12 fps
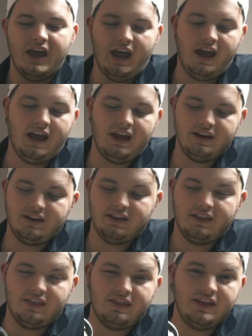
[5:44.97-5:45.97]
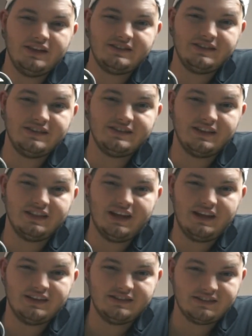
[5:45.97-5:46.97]
And this is the
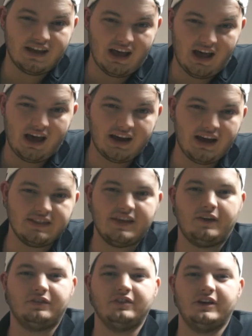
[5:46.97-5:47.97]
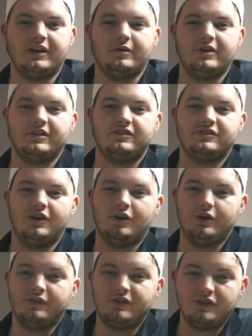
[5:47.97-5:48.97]
lens I got that flare with.
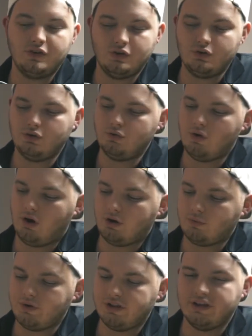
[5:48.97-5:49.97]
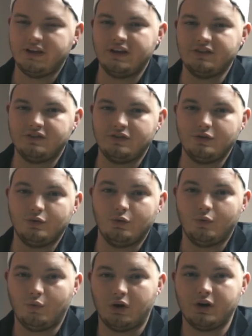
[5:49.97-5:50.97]
So if you are willing
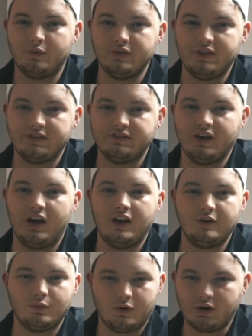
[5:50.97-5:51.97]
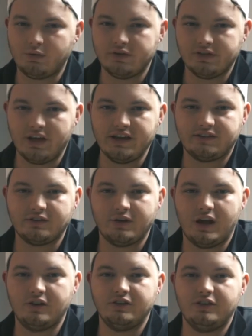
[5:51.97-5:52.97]
to work with the sun, work with lights
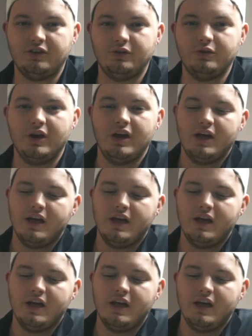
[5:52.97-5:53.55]
around you,